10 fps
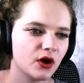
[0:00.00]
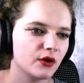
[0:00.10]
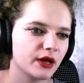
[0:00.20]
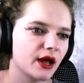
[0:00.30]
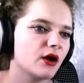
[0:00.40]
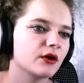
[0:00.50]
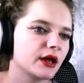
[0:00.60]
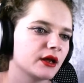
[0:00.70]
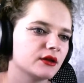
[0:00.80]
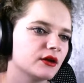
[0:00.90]
Okay,
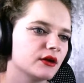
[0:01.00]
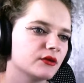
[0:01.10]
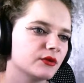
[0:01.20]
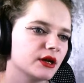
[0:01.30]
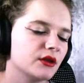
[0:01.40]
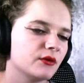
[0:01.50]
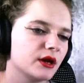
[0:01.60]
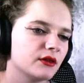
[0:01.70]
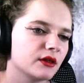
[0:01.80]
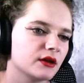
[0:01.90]
okay, they're not reading you
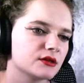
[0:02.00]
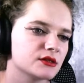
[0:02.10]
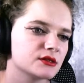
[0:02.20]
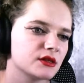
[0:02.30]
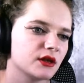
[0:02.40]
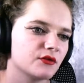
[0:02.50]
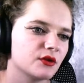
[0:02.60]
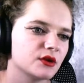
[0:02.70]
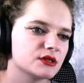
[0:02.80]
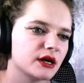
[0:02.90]
anything. They just give
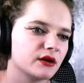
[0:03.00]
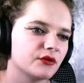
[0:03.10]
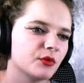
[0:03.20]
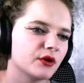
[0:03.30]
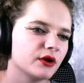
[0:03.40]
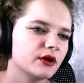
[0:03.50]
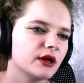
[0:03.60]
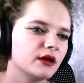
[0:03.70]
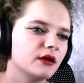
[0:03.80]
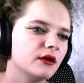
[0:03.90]
you the title of the book.
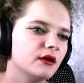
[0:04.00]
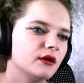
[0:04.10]
Okay.